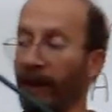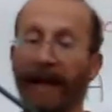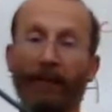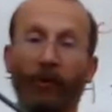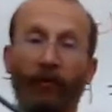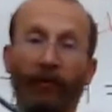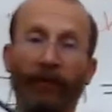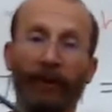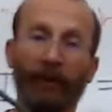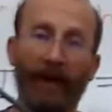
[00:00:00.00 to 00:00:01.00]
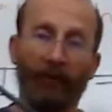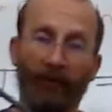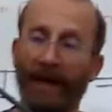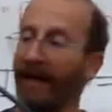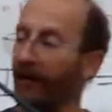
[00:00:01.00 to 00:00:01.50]
I
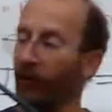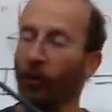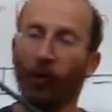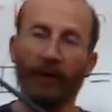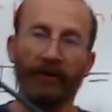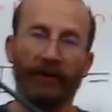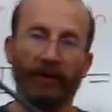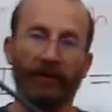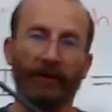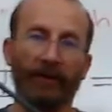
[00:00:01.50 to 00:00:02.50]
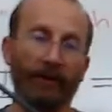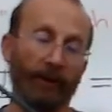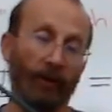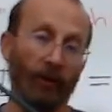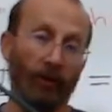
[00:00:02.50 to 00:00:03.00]
raise or hoist this
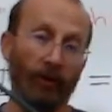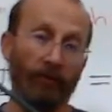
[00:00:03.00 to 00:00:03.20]
load.